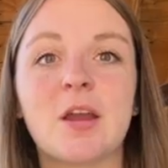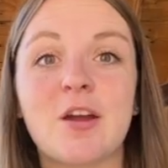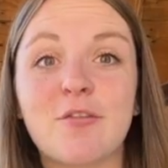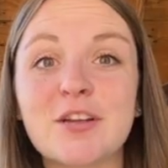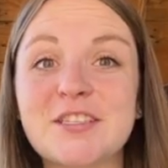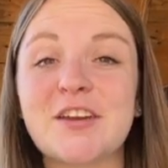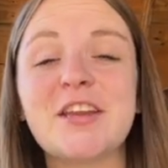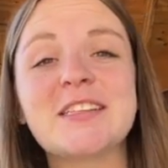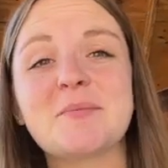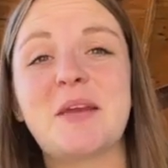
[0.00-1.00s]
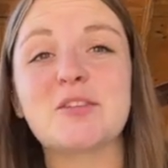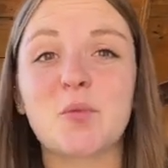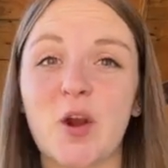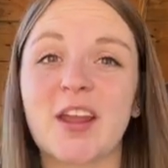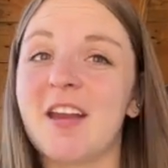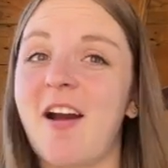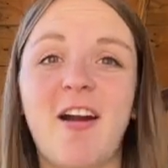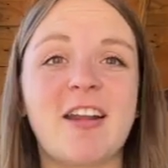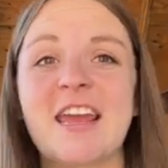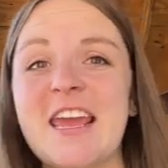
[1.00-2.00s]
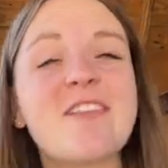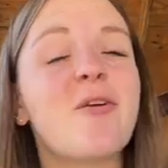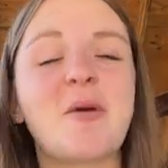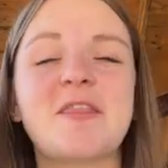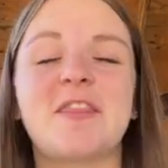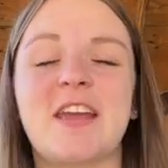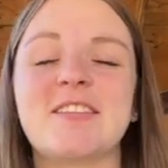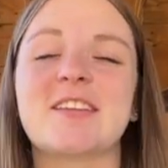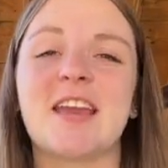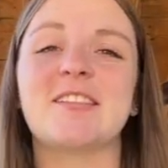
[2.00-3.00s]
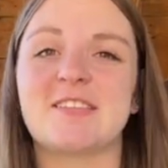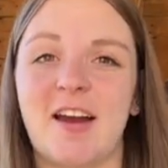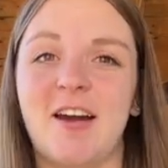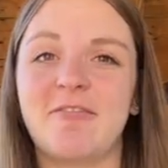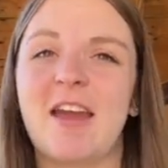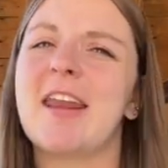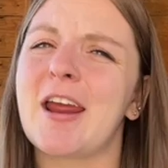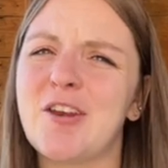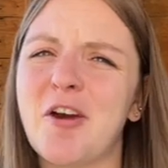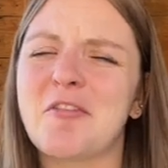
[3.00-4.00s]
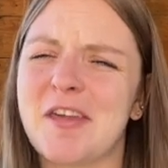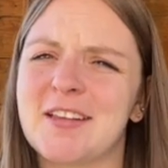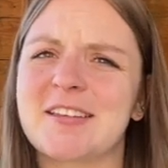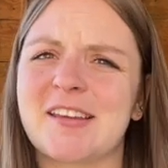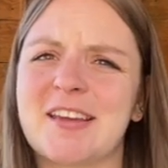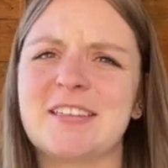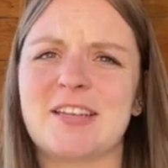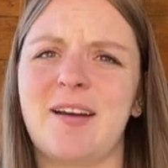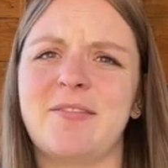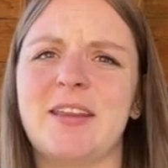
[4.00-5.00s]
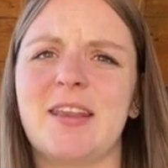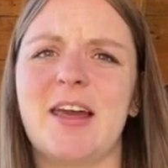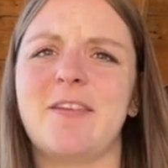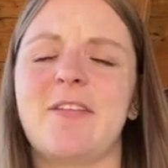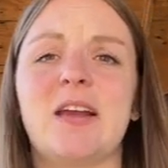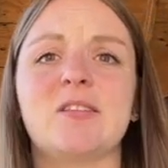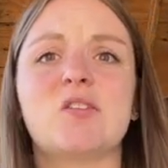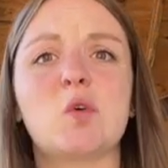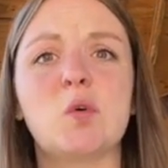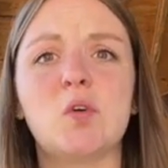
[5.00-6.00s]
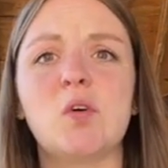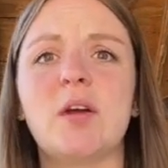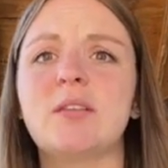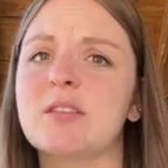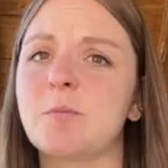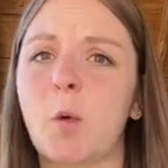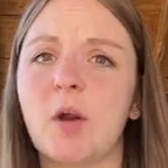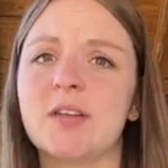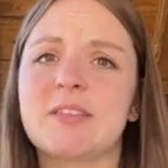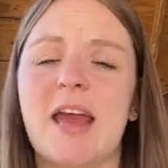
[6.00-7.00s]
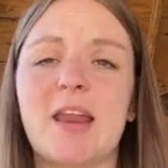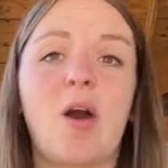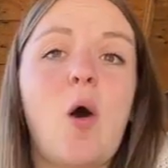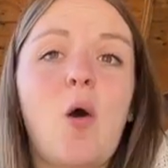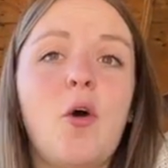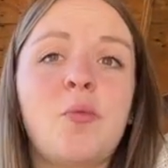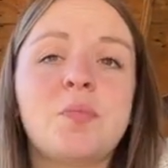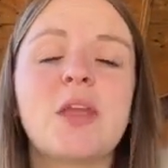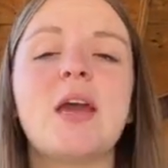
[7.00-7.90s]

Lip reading: Resilience means working hard even when things get tough. And I know things can get tough in life, at school, in sports, at home.